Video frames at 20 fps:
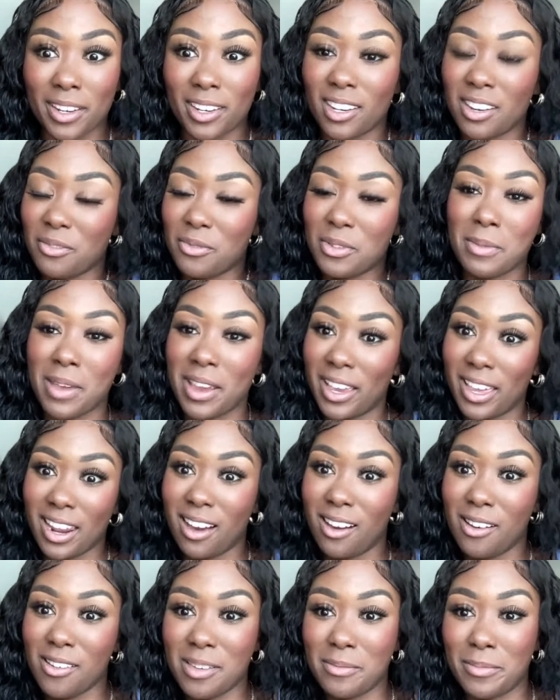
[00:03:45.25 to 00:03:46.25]
And if we make it
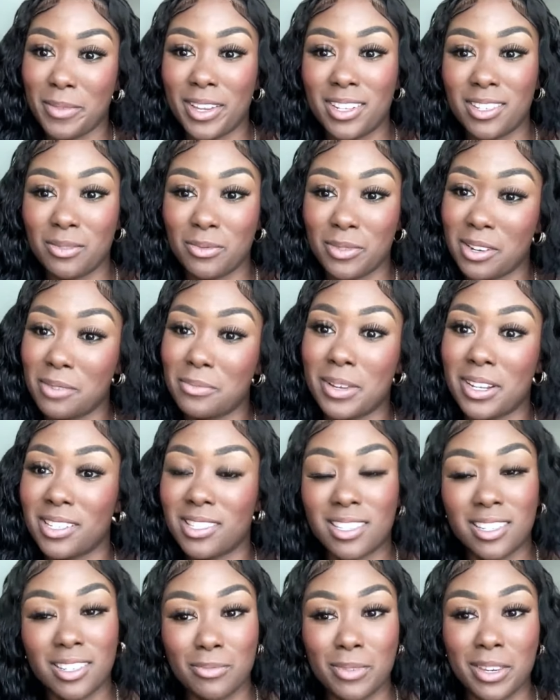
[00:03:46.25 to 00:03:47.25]
out, that means we are meant
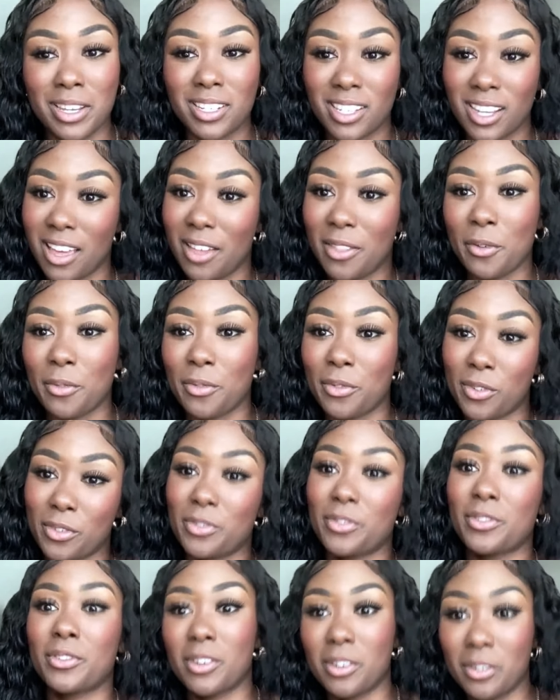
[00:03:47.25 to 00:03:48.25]
to be together for
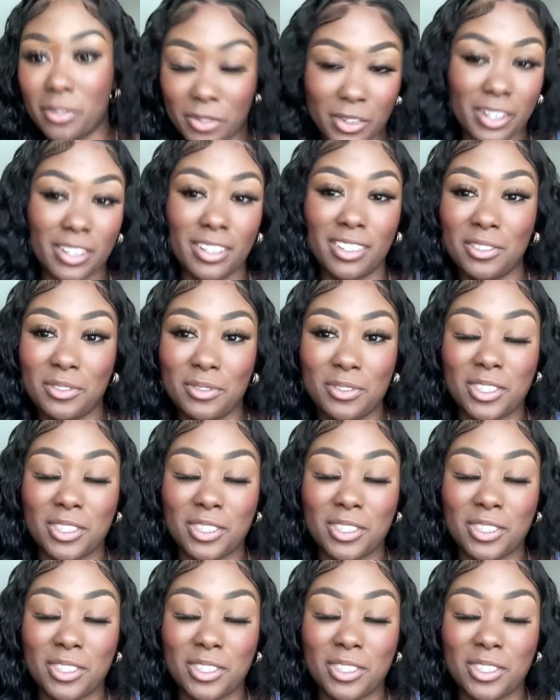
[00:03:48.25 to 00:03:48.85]
real.